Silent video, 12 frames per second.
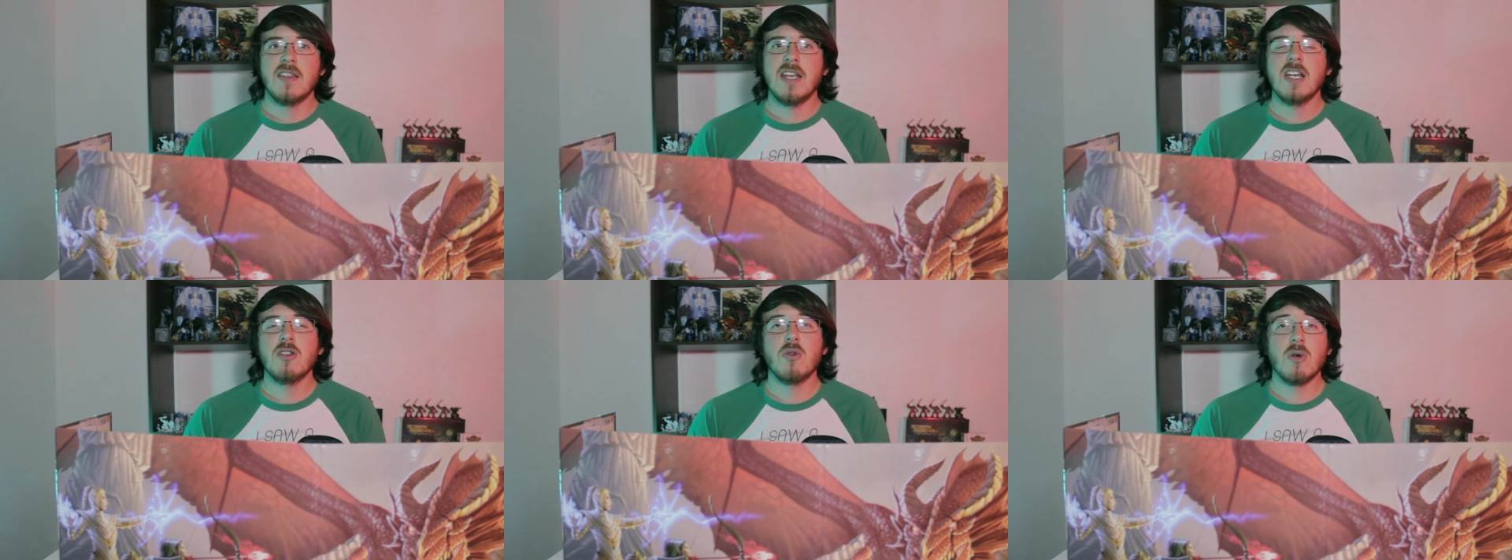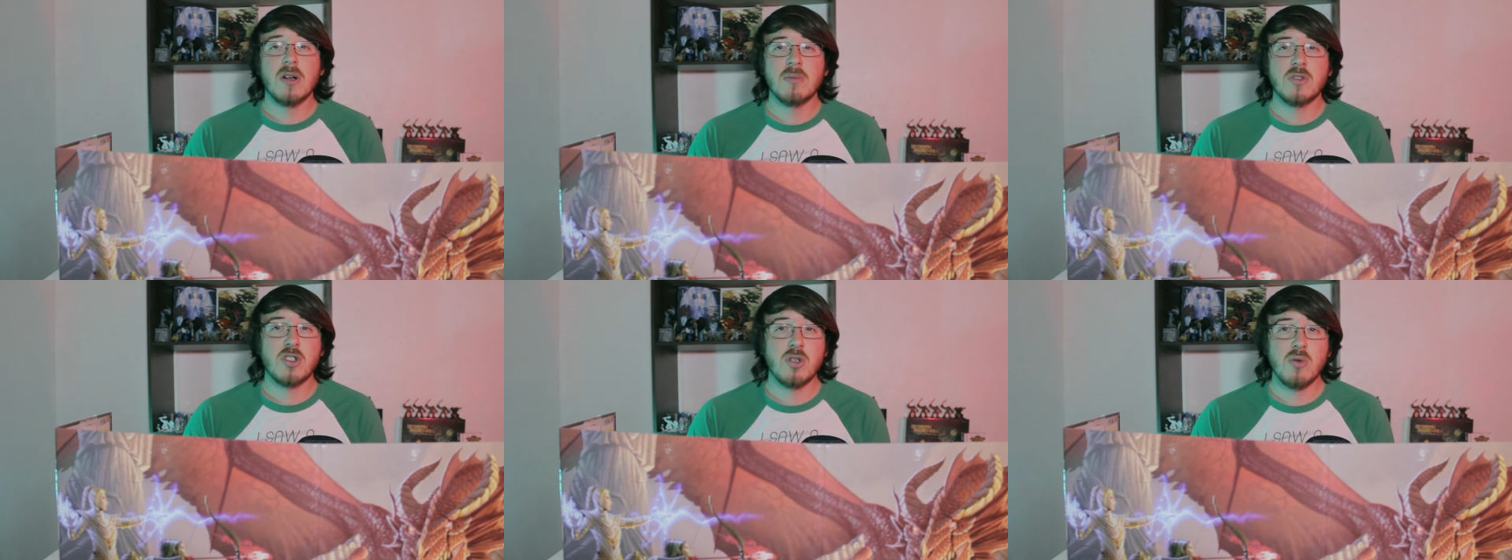They can lure
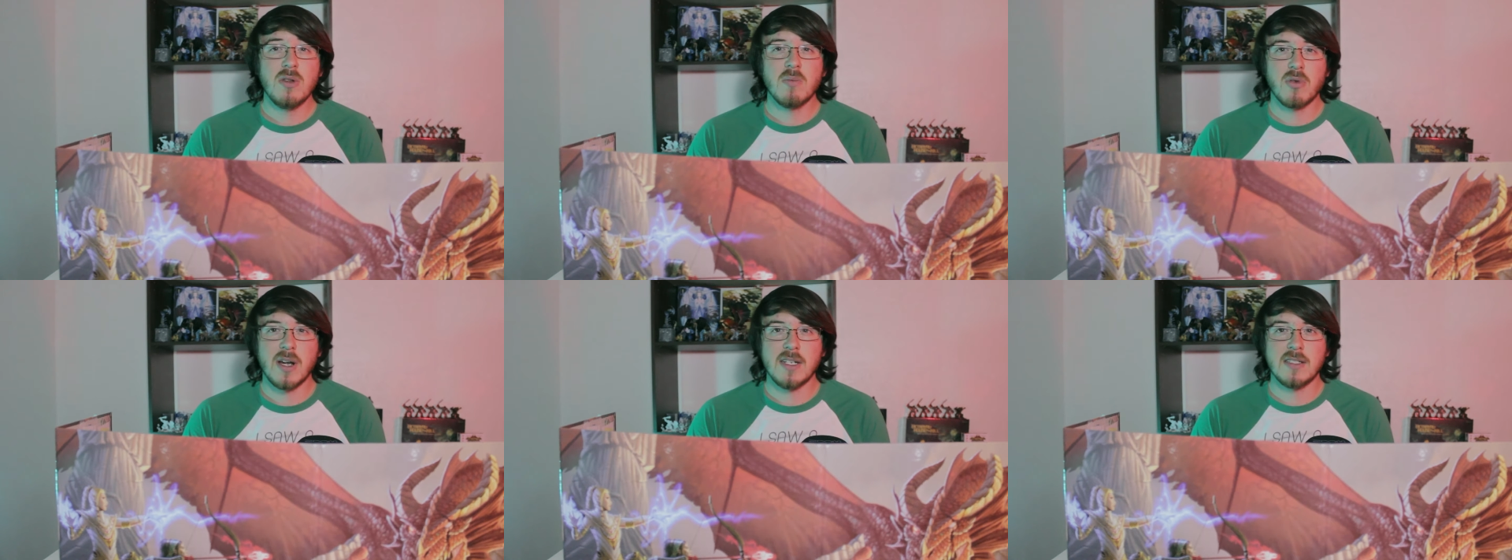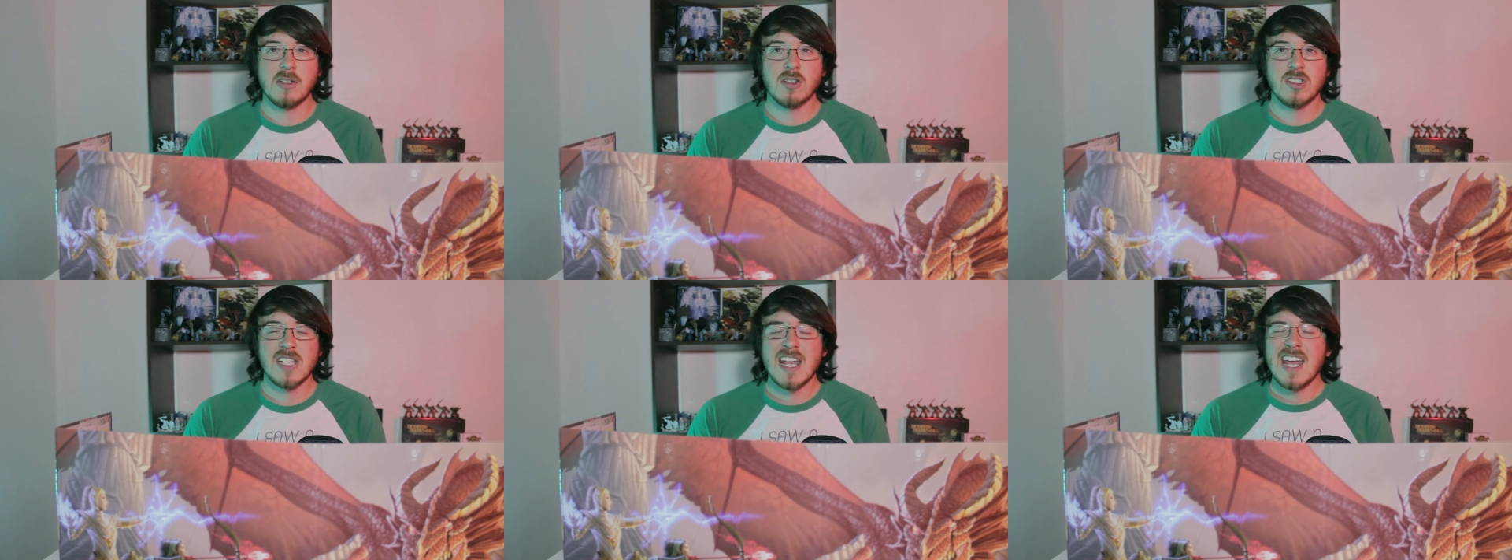him to the
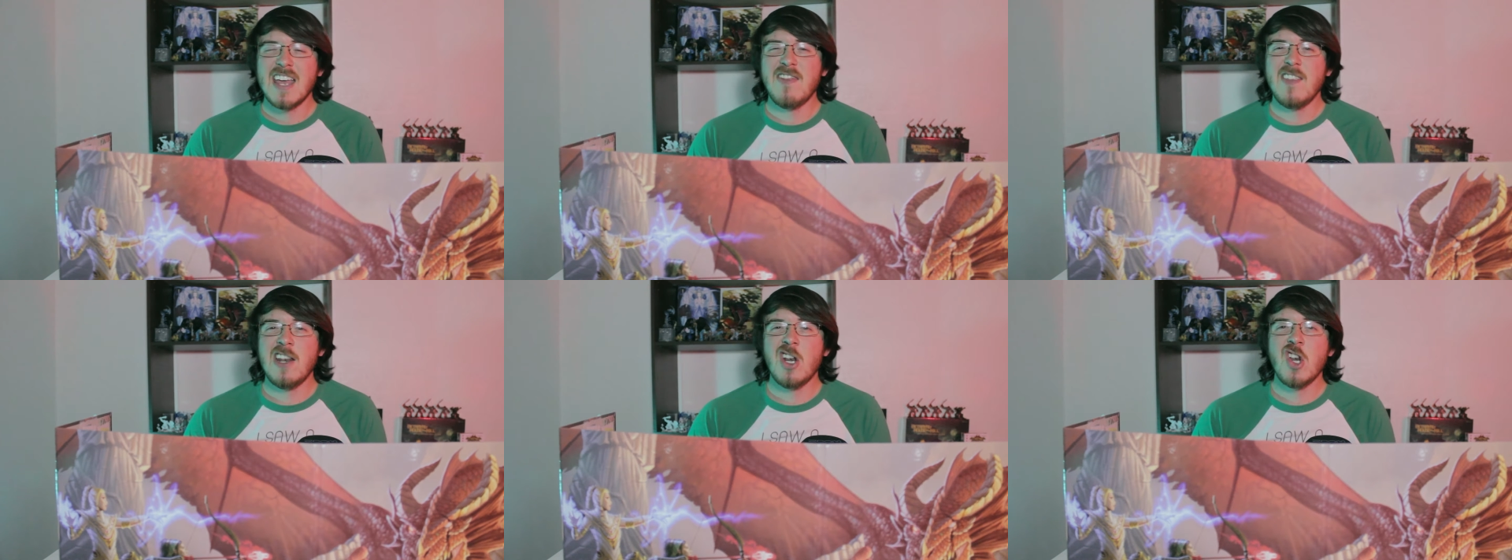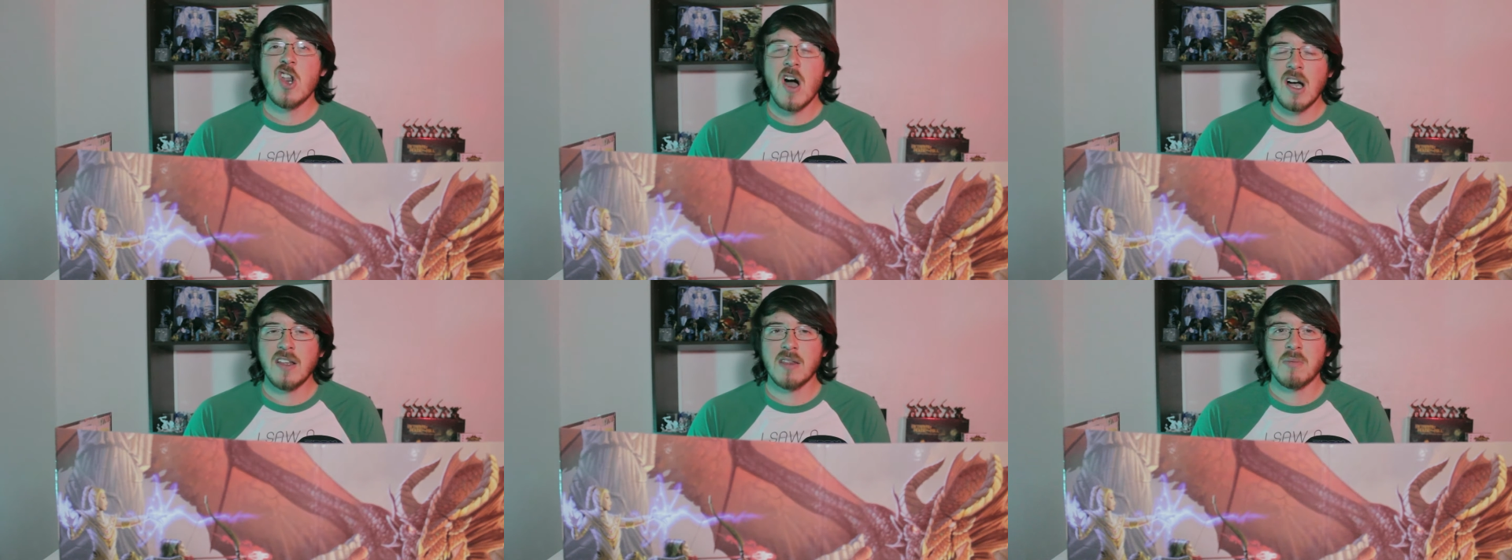braziers and then
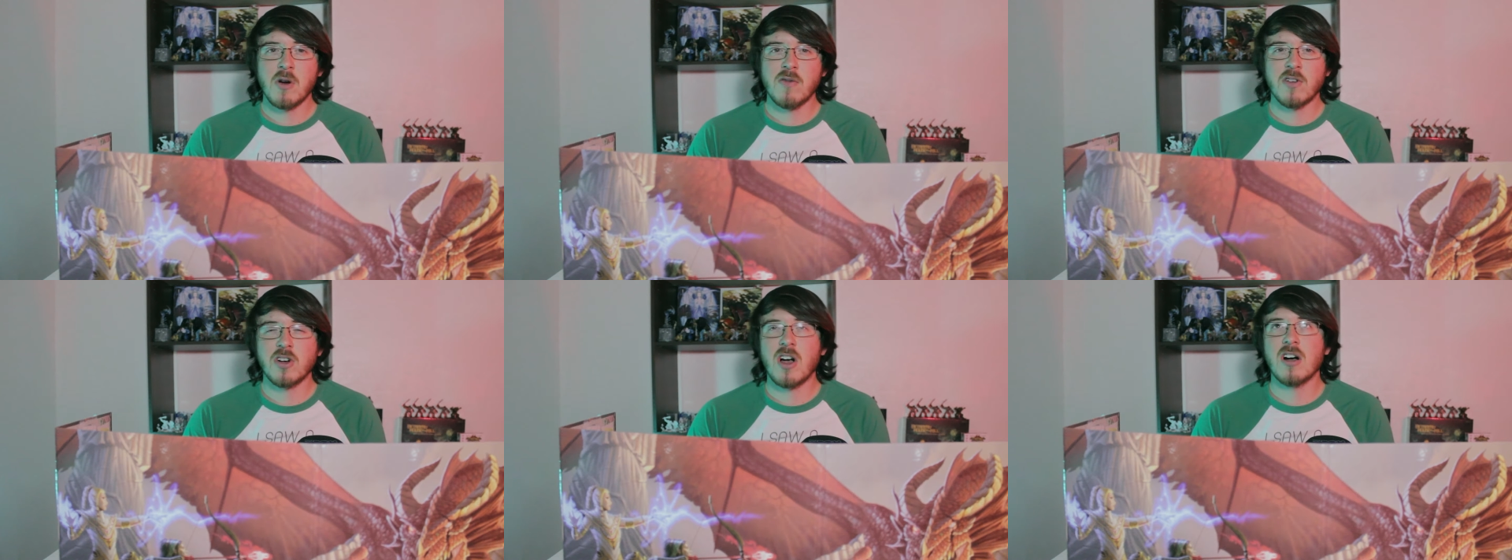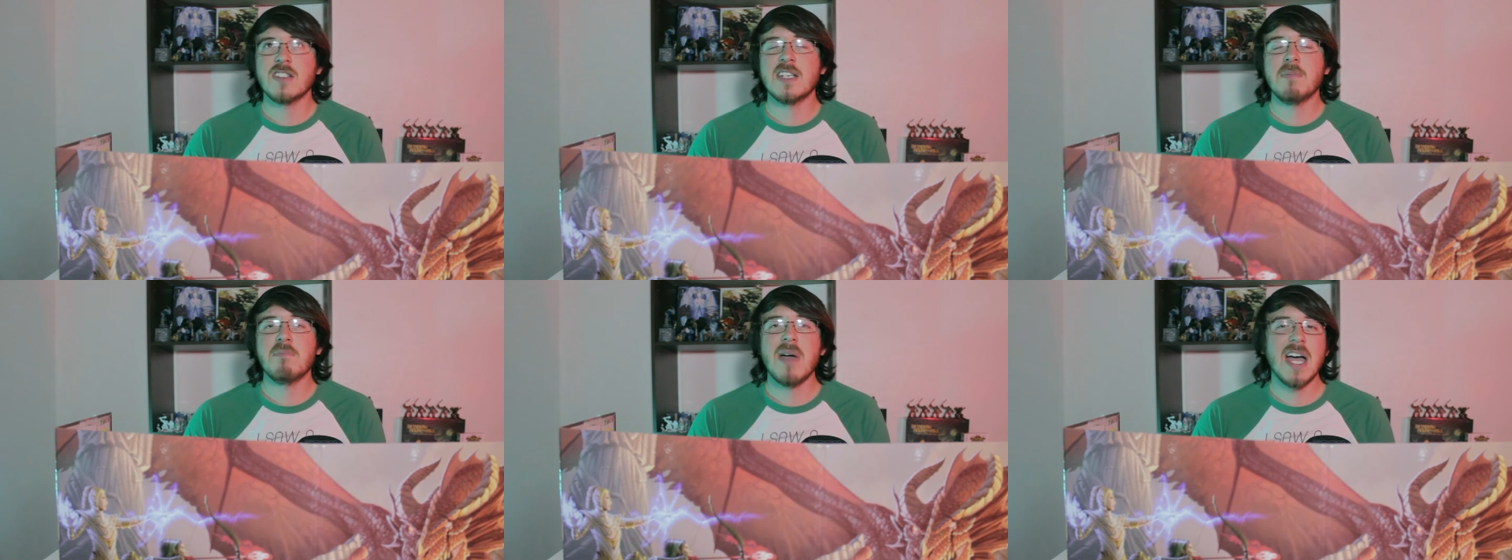knock them over,
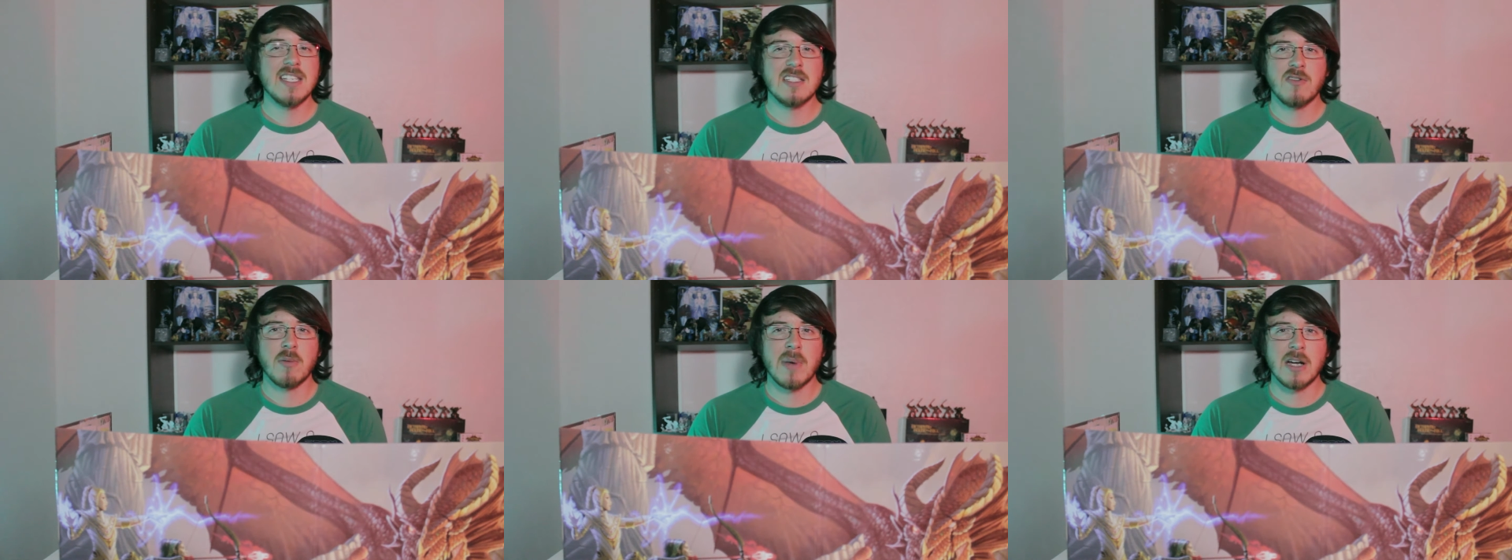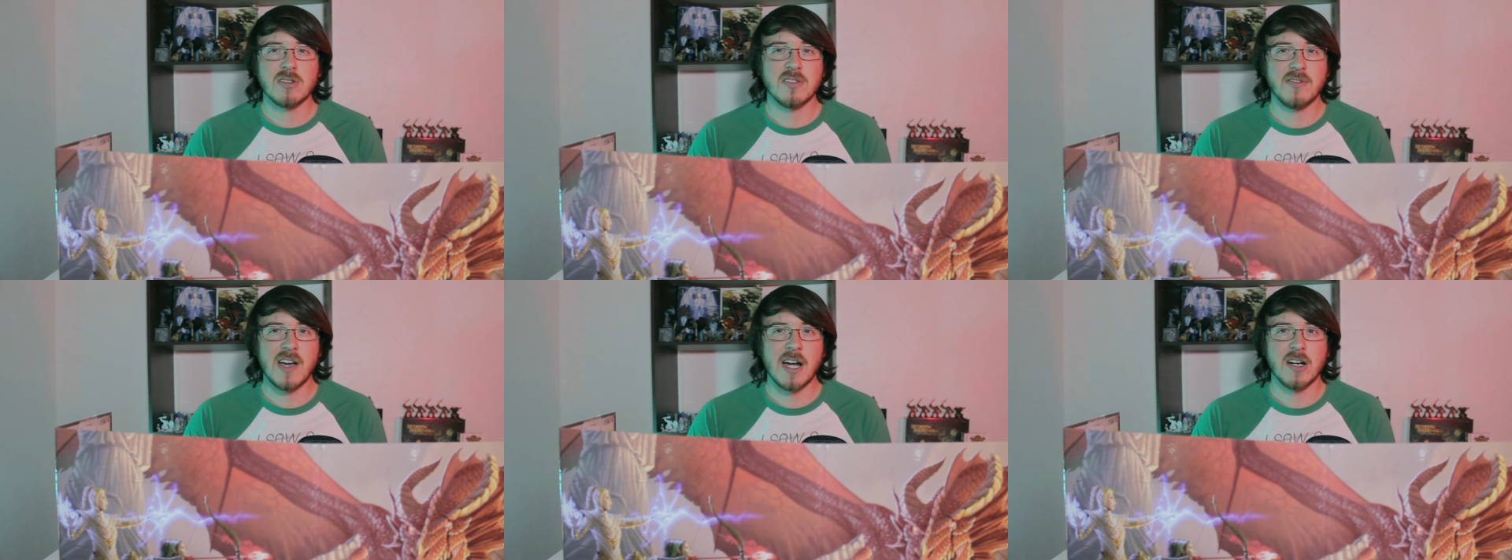causing massive
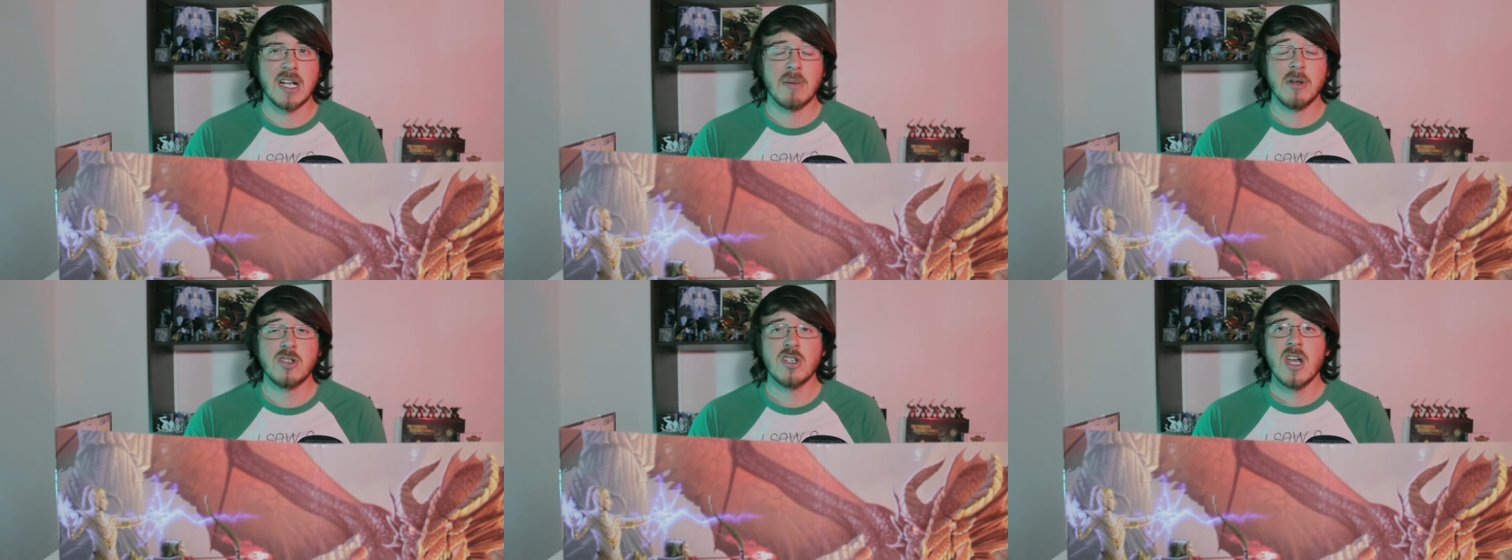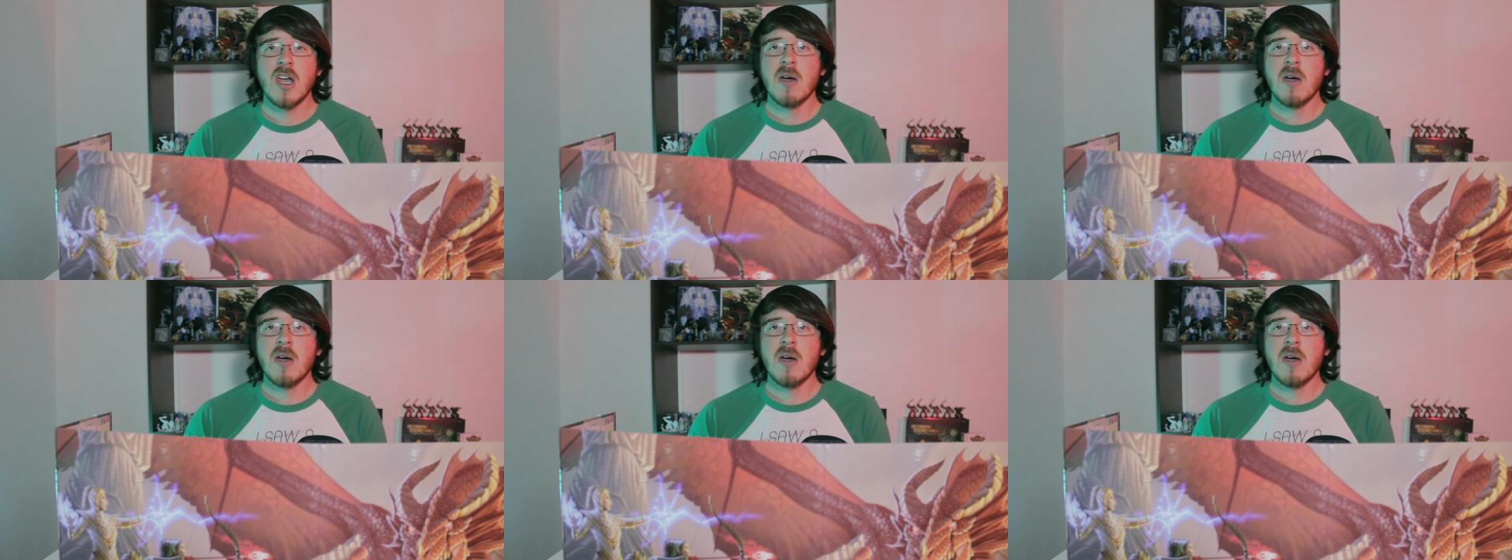amounts of fire damage